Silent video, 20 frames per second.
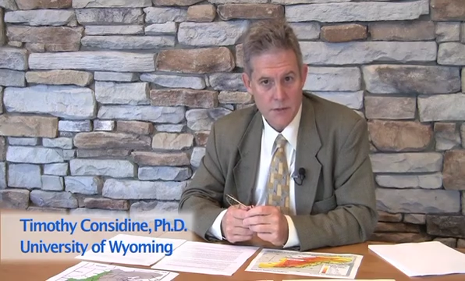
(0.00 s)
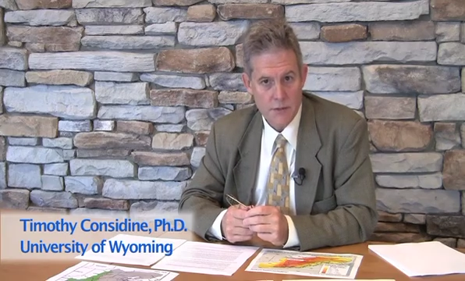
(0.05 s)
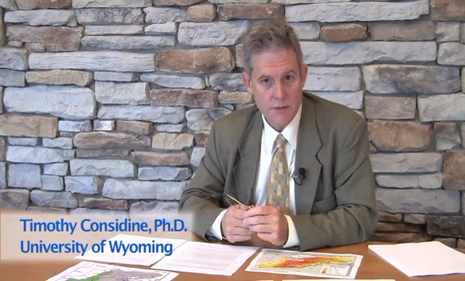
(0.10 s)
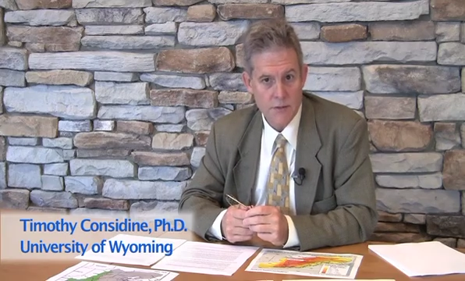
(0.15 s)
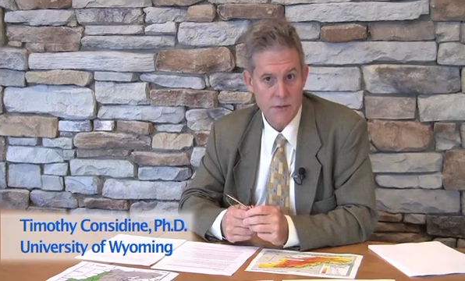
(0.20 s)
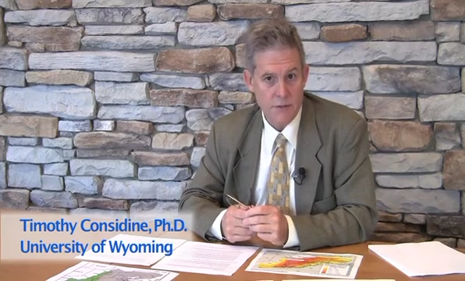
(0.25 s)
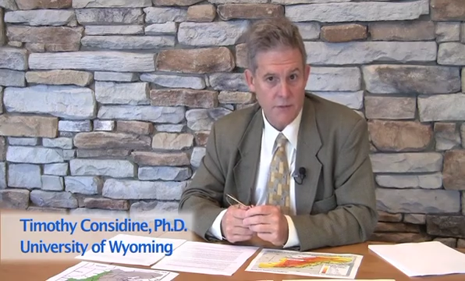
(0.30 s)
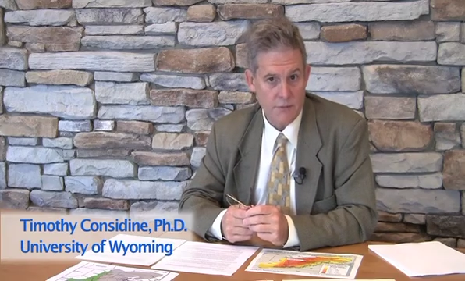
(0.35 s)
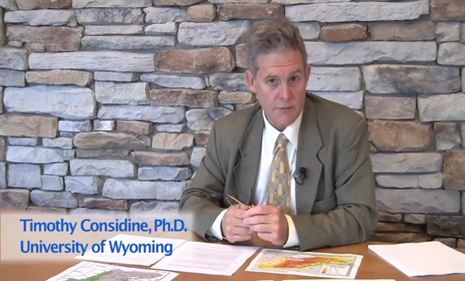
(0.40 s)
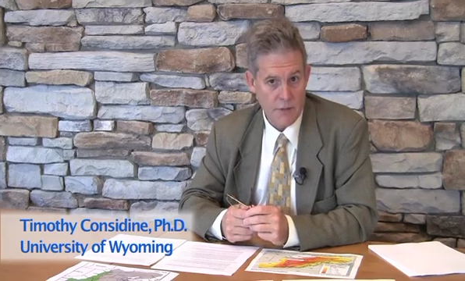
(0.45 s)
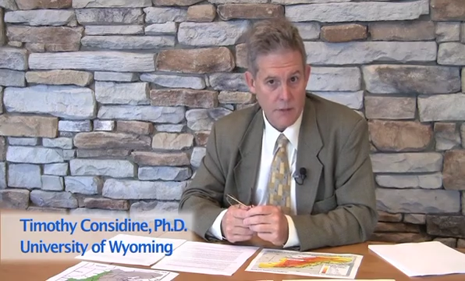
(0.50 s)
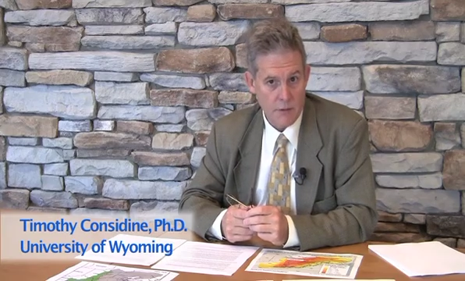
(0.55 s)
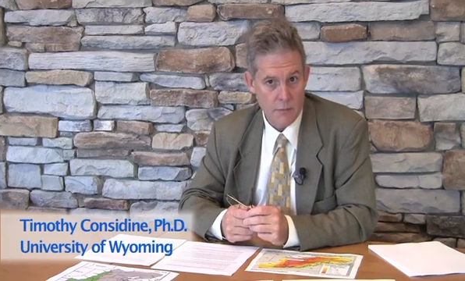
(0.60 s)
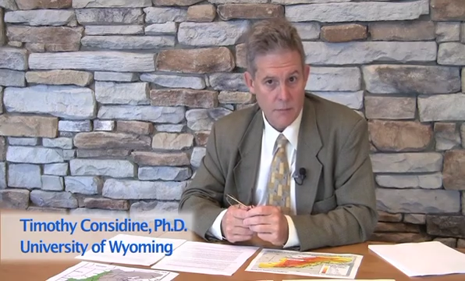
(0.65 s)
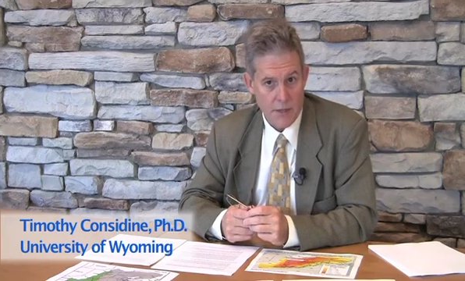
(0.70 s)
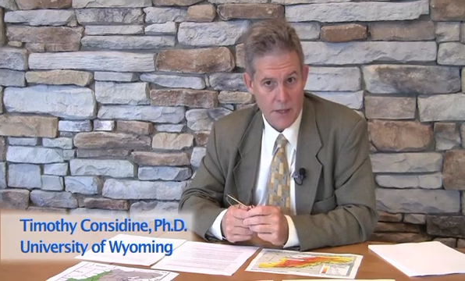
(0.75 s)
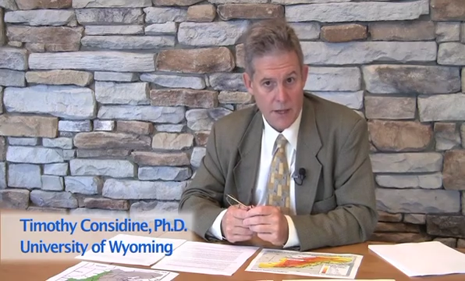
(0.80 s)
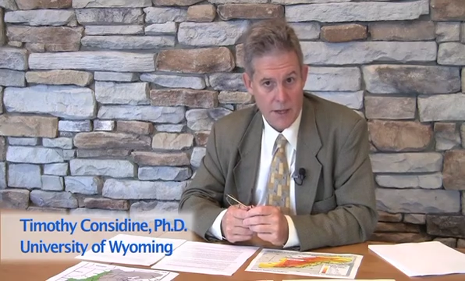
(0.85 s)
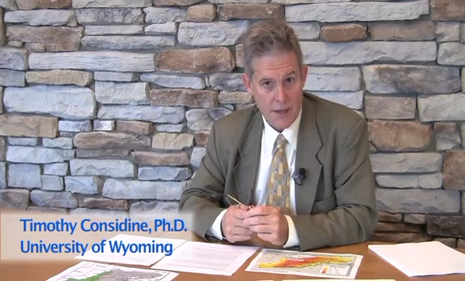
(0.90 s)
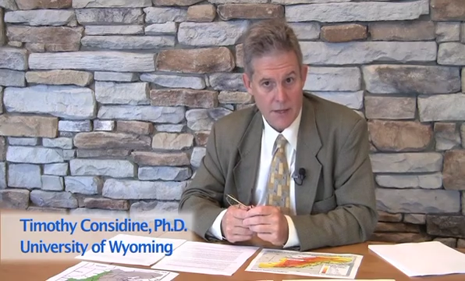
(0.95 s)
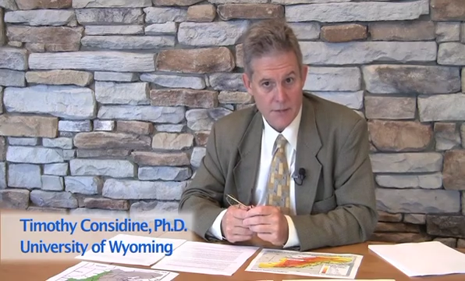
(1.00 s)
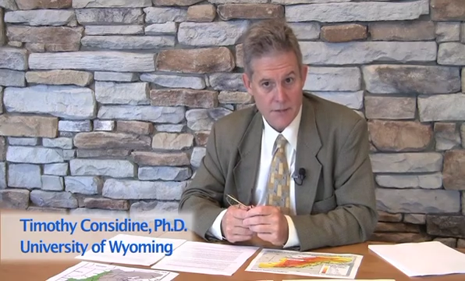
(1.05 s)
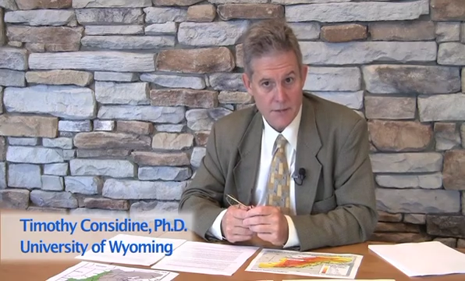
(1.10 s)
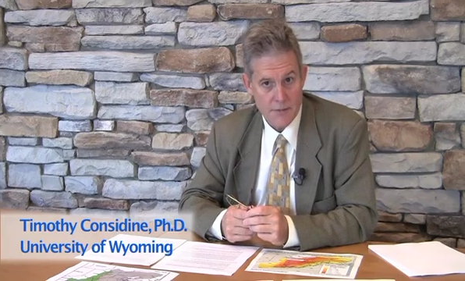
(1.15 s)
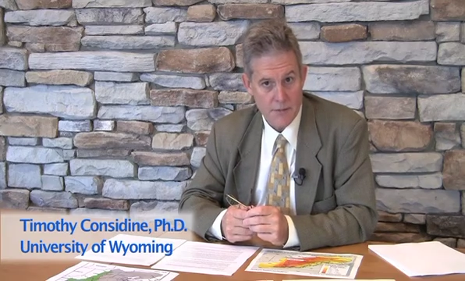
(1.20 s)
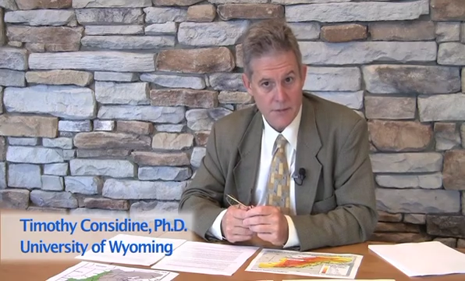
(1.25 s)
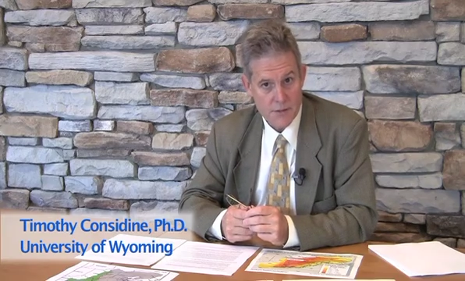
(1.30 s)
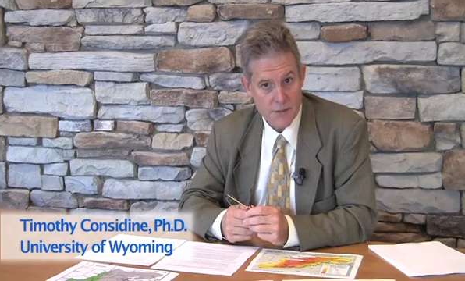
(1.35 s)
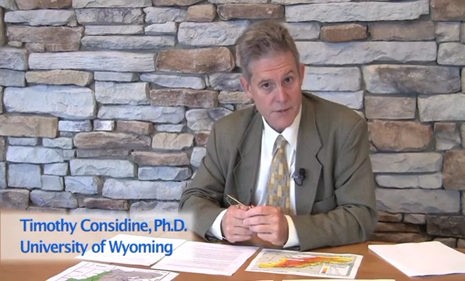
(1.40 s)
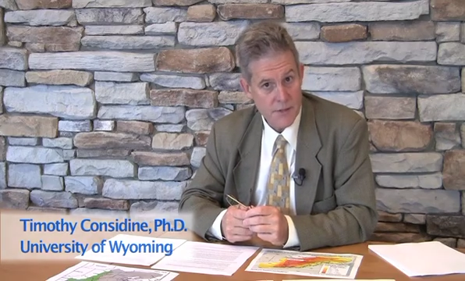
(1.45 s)
to develop gas
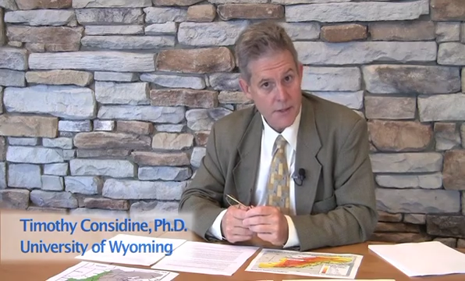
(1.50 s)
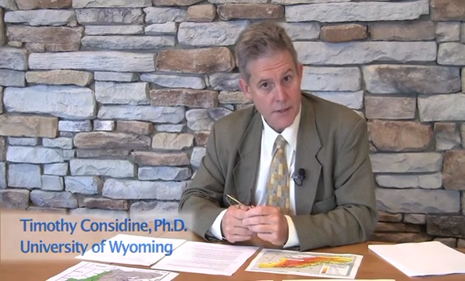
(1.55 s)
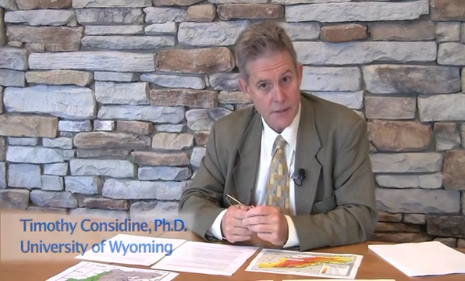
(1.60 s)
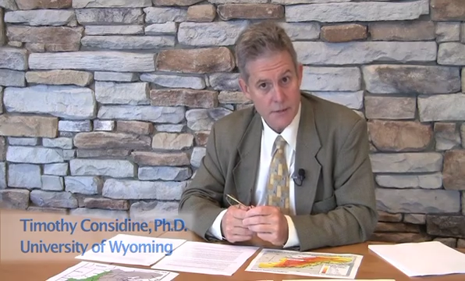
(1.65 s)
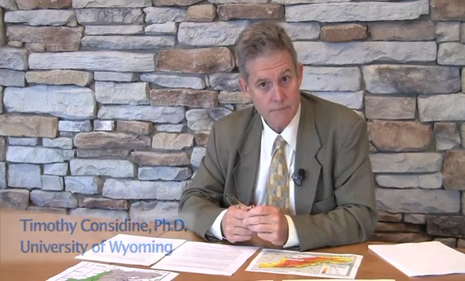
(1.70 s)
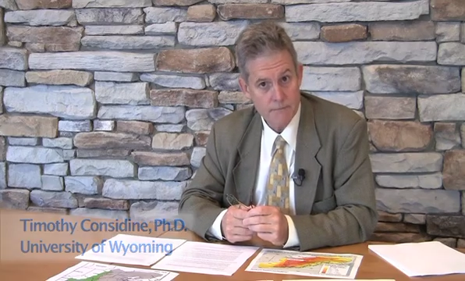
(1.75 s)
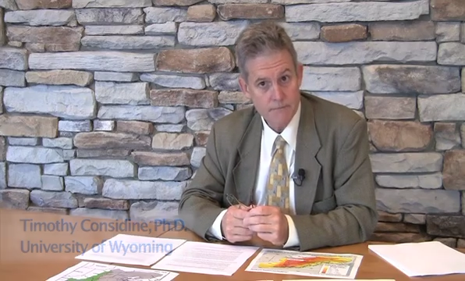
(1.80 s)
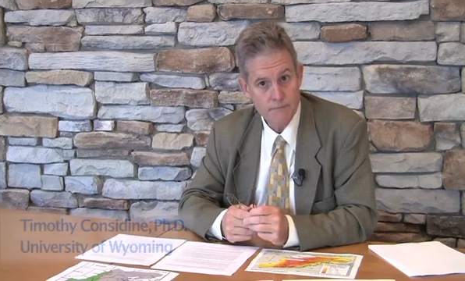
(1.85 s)
in the state.